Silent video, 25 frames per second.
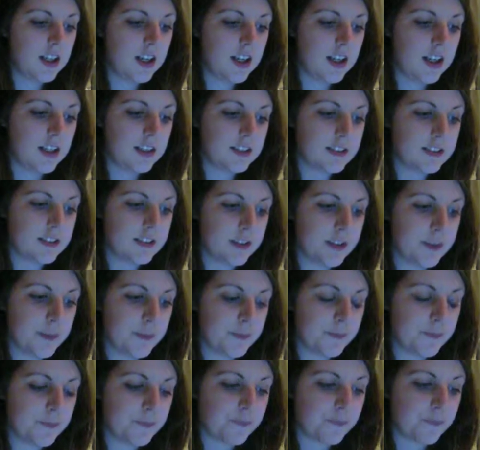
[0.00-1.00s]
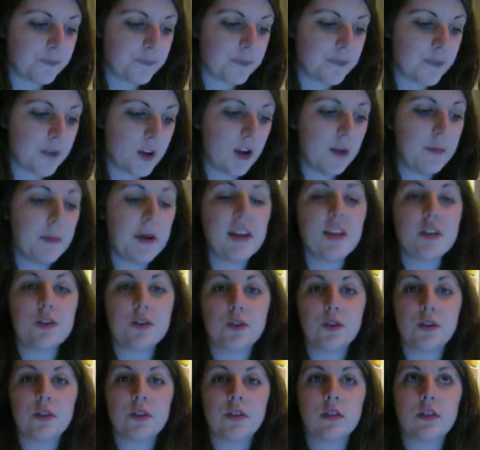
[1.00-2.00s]
And I made
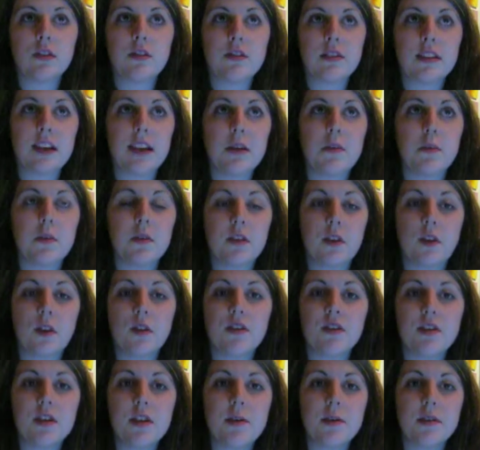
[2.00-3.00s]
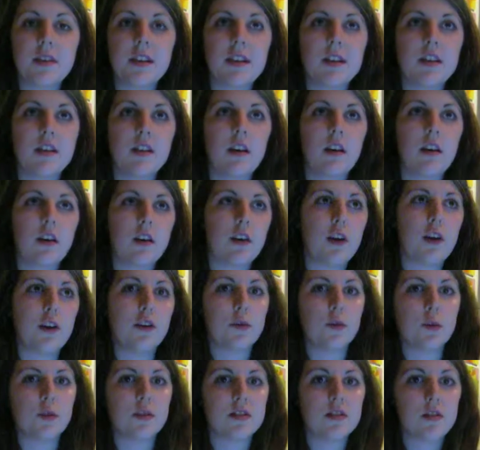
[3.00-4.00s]
sure to keep with continuity that her
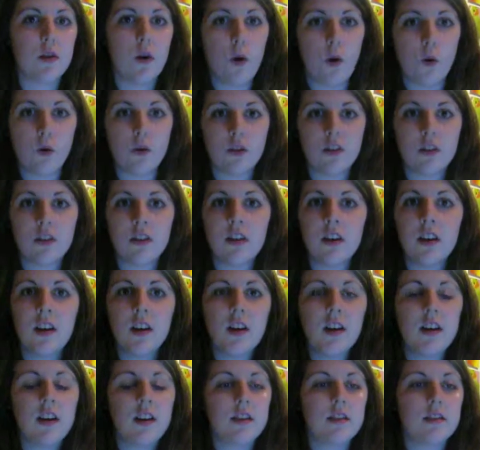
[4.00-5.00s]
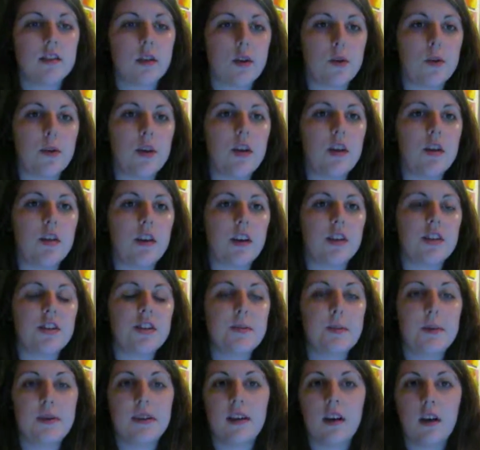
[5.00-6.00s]
coat wasn't on, so it looked like
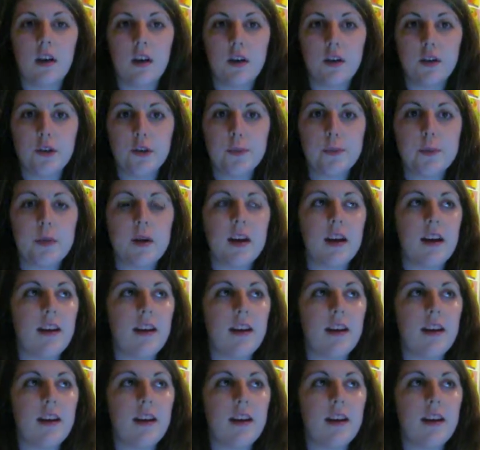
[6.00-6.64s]
she'd been at home.